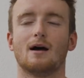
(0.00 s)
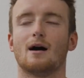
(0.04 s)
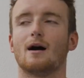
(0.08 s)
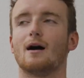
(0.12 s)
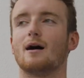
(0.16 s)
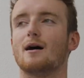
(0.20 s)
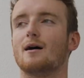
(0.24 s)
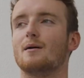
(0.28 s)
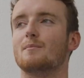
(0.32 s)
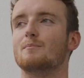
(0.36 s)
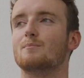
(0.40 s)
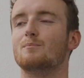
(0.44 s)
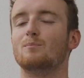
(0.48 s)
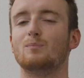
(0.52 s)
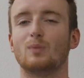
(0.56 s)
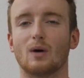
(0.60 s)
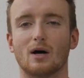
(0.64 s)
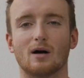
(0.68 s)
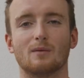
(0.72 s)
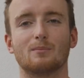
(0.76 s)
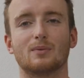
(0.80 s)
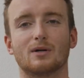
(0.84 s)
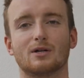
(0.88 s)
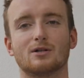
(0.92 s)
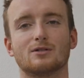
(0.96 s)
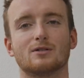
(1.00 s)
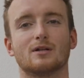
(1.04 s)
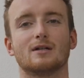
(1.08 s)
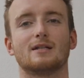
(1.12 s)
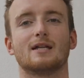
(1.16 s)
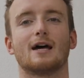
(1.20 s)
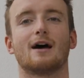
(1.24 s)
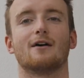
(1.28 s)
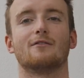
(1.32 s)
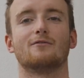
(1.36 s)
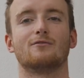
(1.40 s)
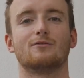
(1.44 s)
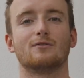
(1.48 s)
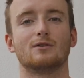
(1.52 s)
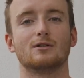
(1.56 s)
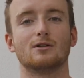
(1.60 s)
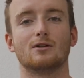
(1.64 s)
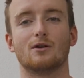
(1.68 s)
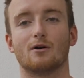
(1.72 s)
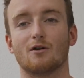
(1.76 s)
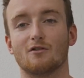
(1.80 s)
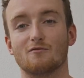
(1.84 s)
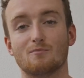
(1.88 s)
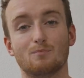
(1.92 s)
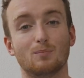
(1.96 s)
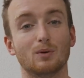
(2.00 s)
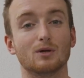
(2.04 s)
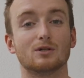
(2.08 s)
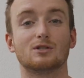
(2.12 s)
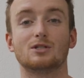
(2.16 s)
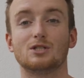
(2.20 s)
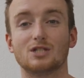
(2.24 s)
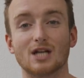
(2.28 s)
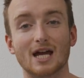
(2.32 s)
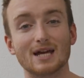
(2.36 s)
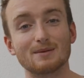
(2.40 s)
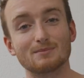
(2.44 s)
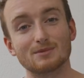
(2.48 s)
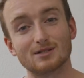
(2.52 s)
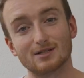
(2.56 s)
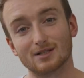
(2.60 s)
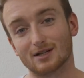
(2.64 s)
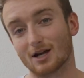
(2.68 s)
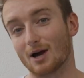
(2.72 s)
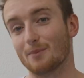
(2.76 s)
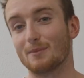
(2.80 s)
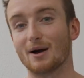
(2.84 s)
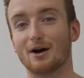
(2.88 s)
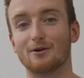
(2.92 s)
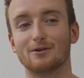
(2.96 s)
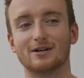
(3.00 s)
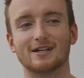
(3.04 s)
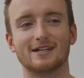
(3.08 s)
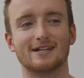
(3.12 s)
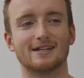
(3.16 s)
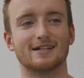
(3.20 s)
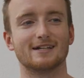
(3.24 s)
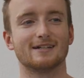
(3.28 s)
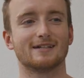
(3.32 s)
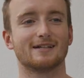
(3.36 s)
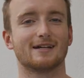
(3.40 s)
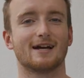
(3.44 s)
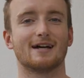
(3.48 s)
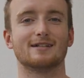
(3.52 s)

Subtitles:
But because I'd have, I booked James to come out here